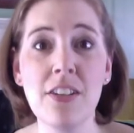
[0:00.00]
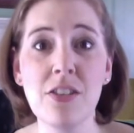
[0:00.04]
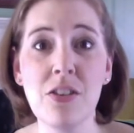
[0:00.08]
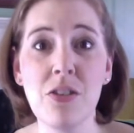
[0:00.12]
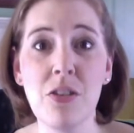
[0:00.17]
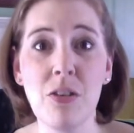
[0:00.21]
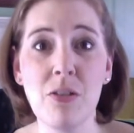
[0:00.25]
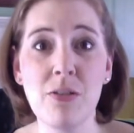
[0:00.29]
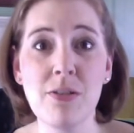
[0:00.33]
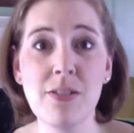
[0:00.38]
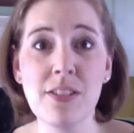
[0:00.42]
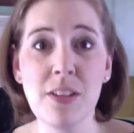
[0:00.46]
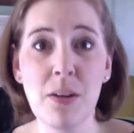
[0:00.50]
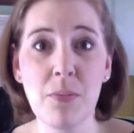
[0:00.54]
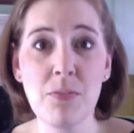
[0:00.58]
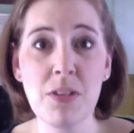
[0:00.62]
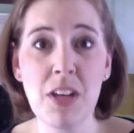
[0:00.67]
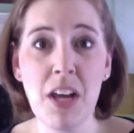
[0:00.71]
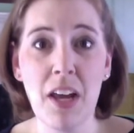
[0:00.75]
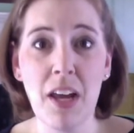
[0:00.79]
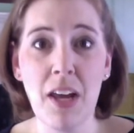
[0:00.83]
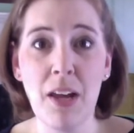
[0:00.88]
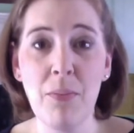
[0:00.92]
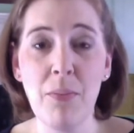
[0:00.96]
to those
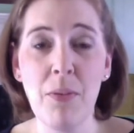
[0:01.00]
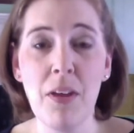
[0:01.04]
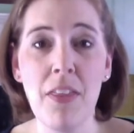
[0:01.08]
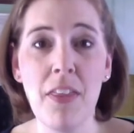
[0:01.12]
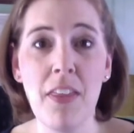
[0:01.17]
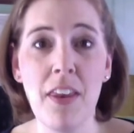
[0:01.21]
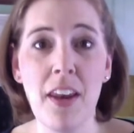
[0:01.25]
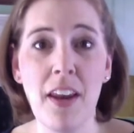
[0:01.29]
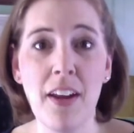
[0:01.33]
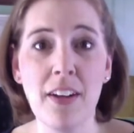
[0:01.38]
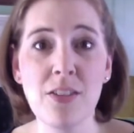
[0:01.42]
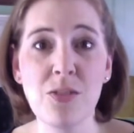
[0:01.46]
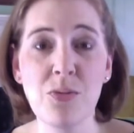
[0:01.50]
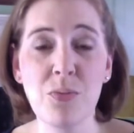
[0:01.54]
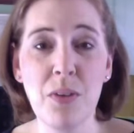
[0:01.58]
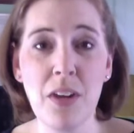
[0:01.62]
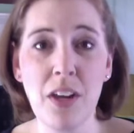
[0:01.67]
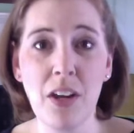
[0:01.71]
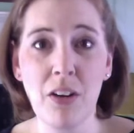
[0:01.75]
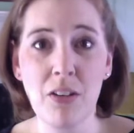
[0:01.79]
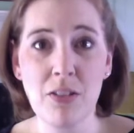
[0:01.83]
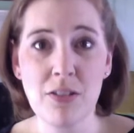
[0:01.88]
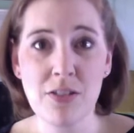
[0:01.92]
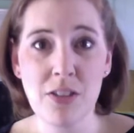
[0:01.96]
sometime in the next
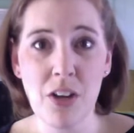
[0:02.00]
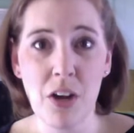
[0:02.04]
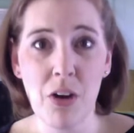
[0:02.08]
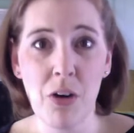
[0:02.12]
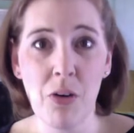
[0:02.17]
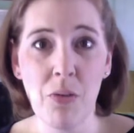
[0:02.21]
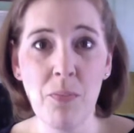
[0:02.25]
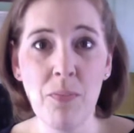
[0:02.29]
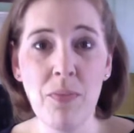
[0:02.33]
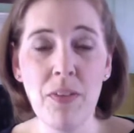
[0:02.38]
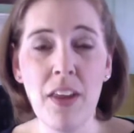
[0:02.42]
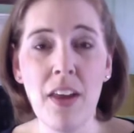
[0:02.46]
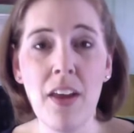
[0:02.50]
week or so.